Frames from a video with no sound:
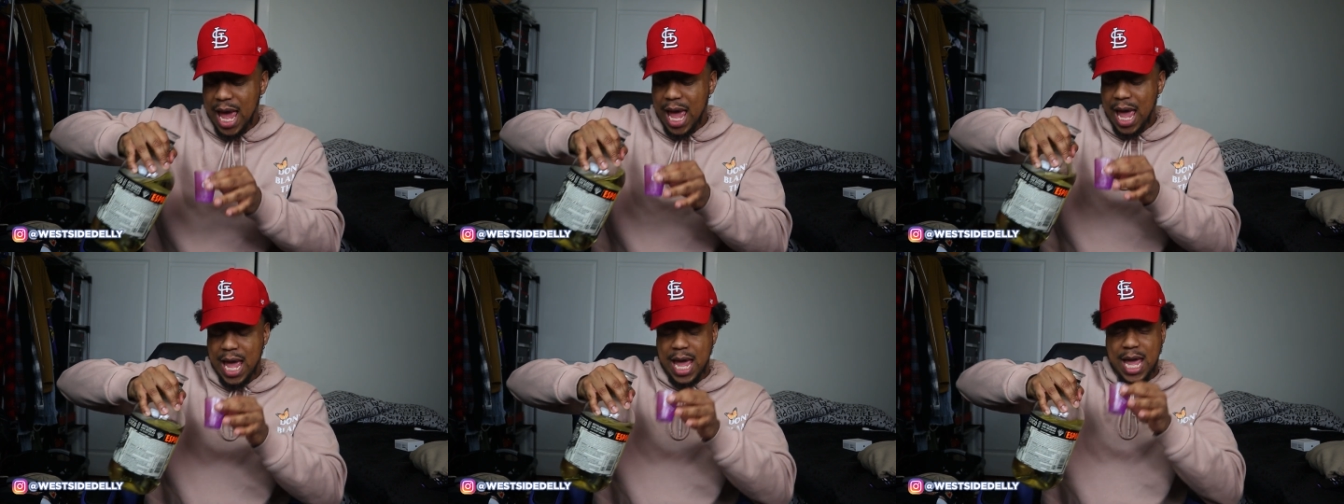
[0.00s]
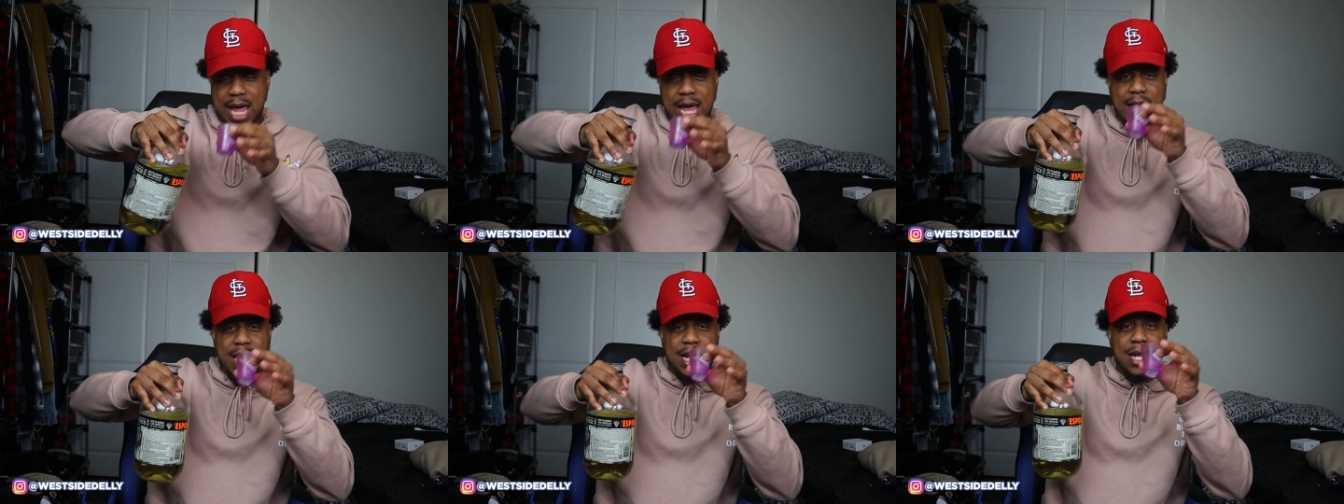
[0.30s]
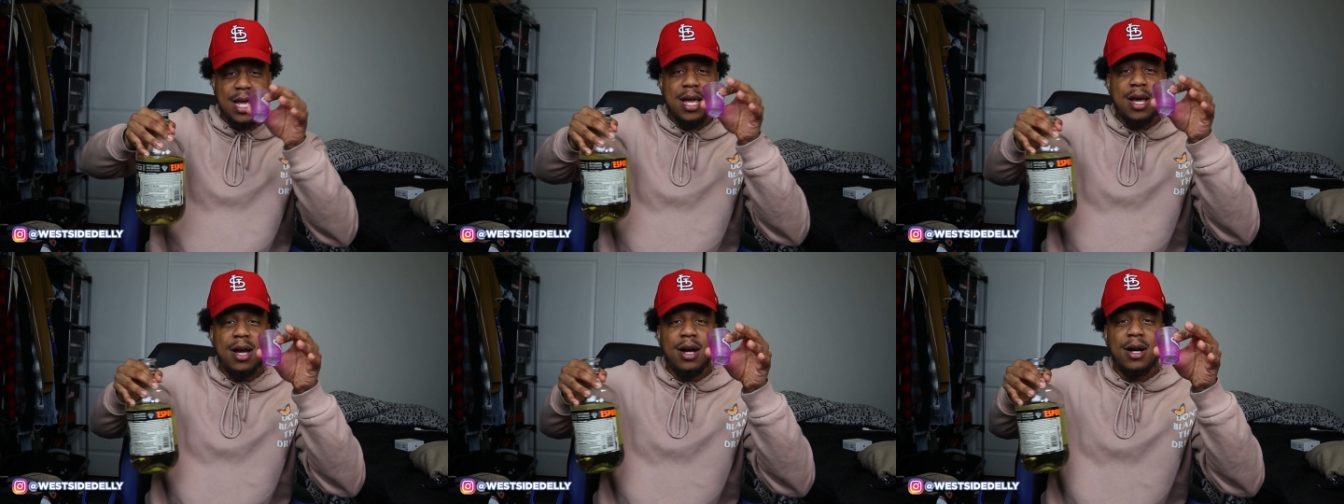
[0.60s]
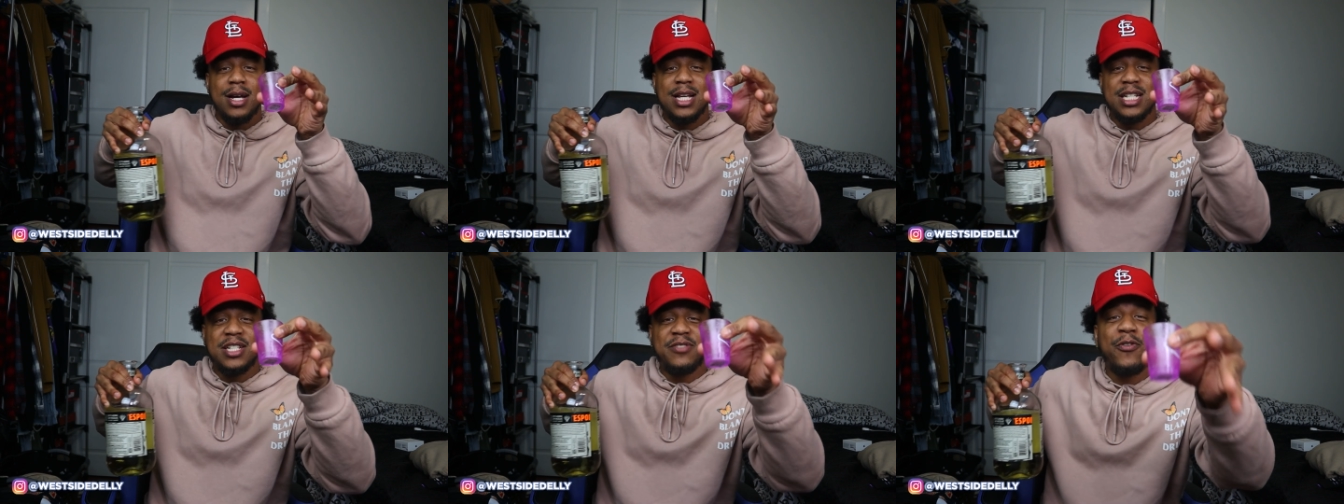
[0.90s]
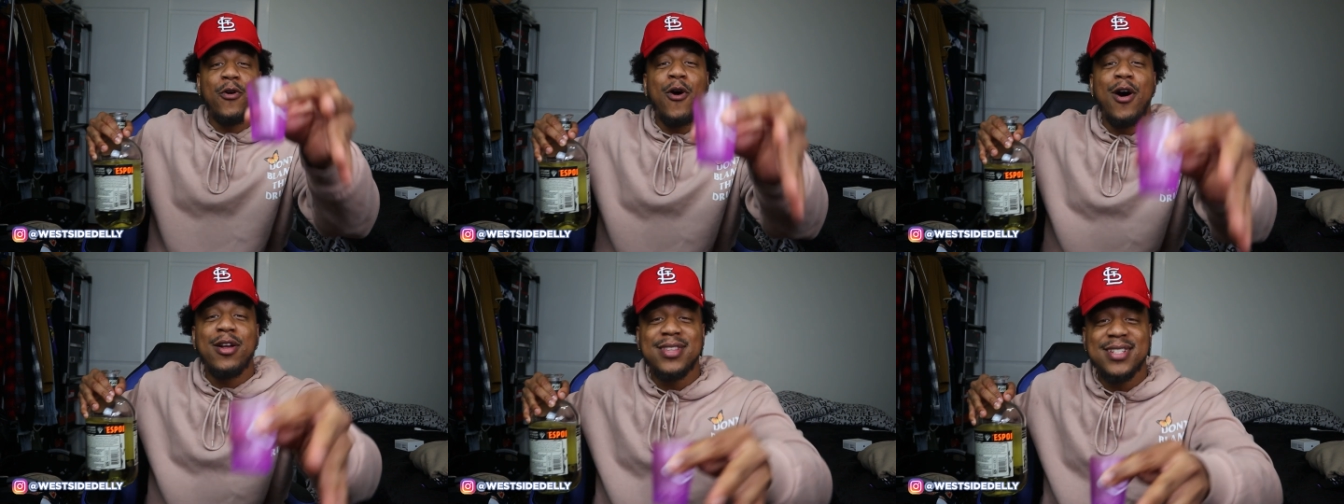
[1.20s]
And it's
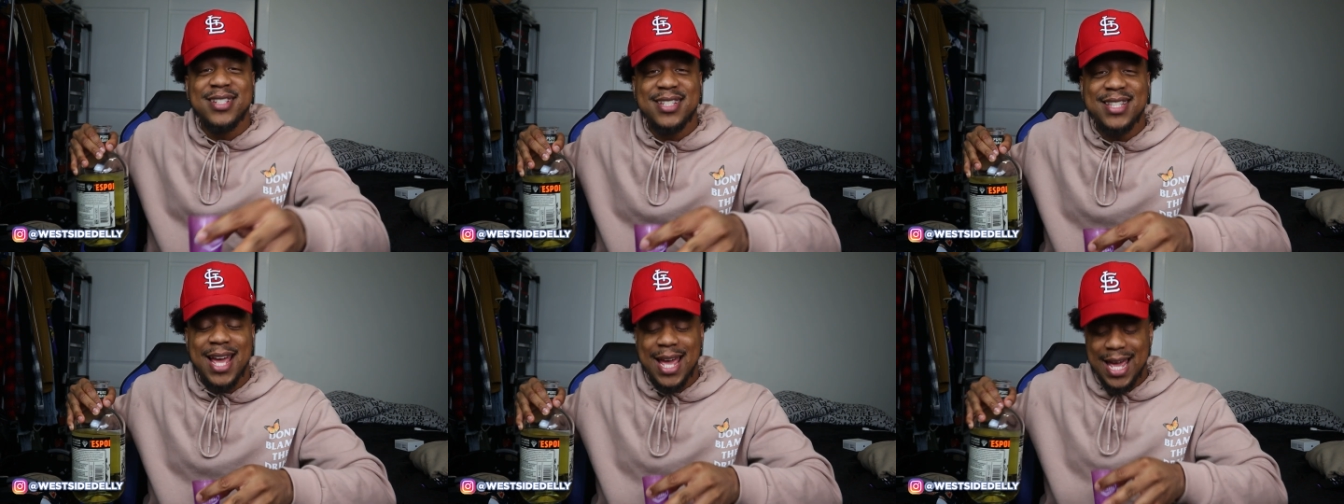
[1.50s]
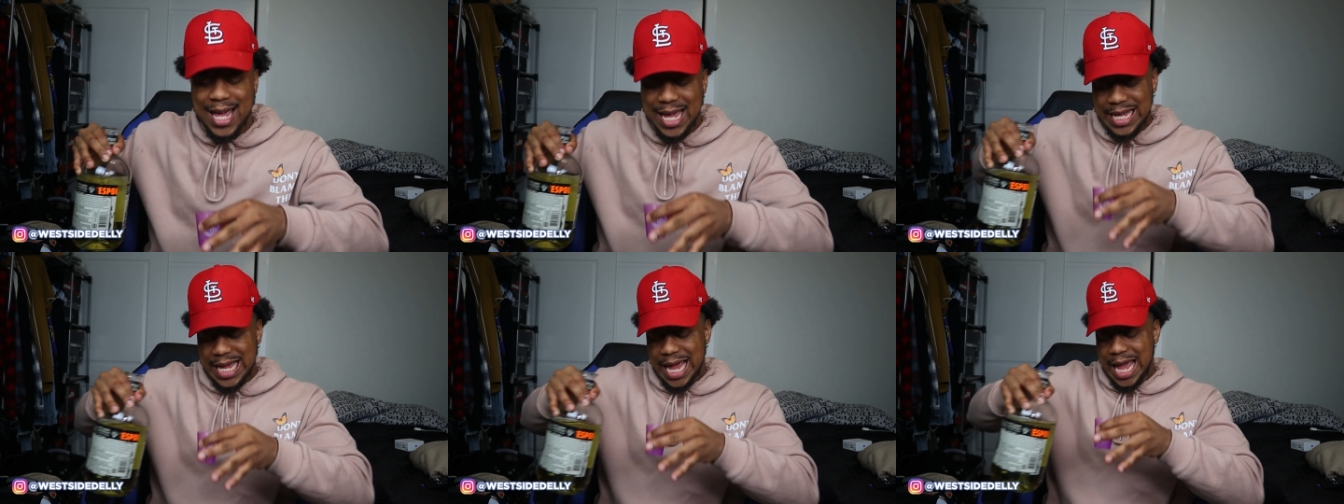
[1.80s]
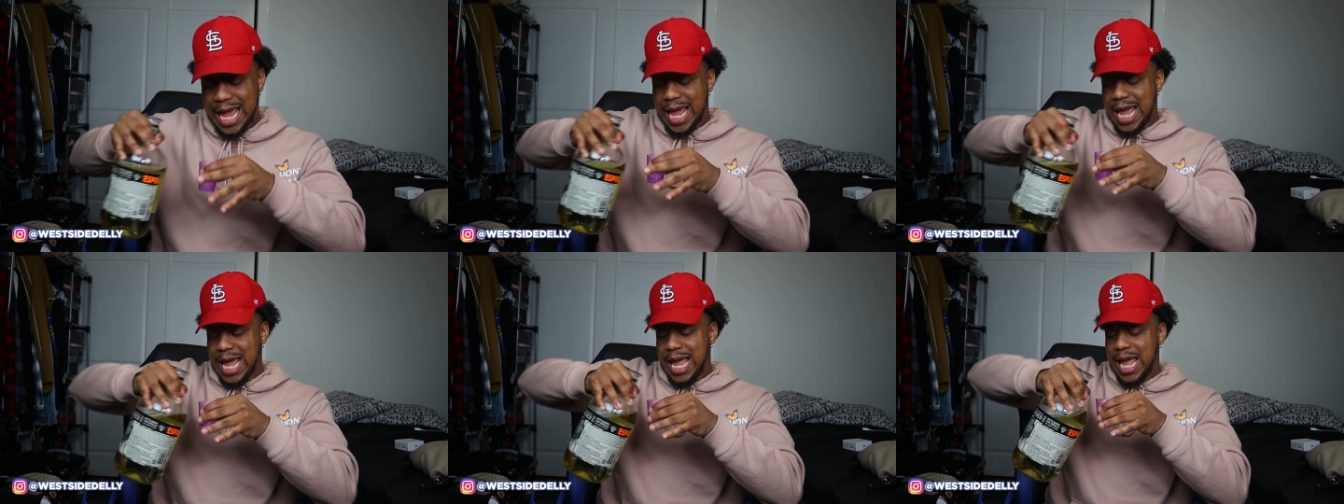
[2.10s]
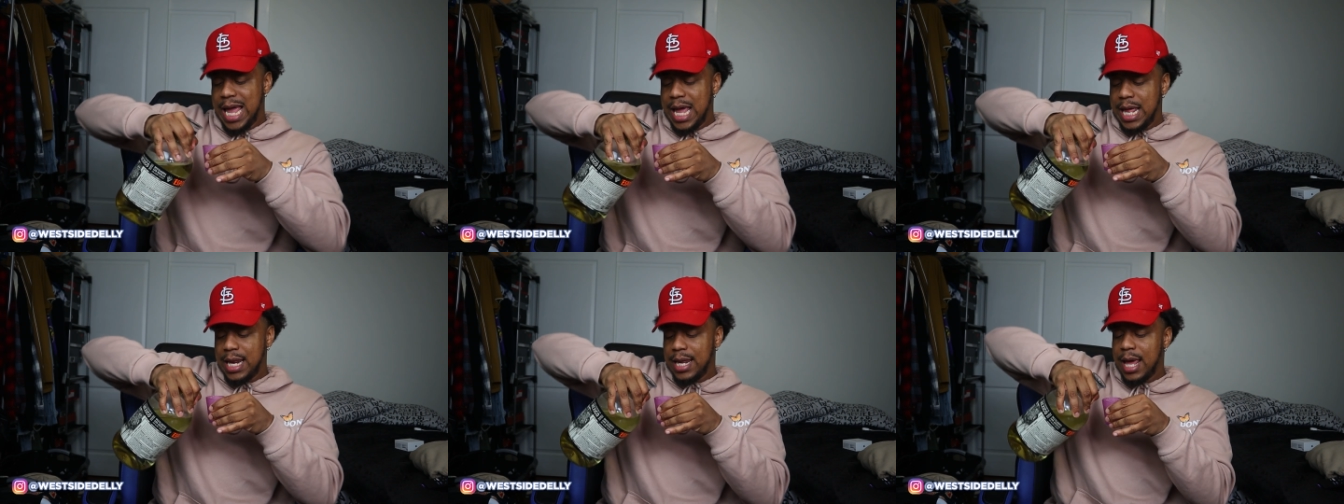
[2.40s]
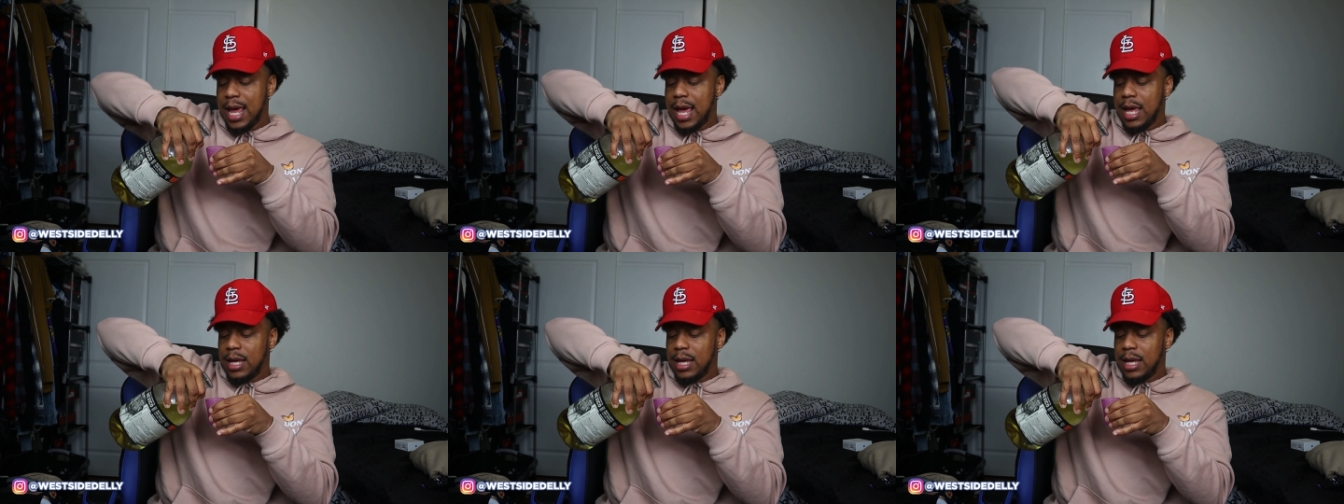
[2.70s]
Father's Day, and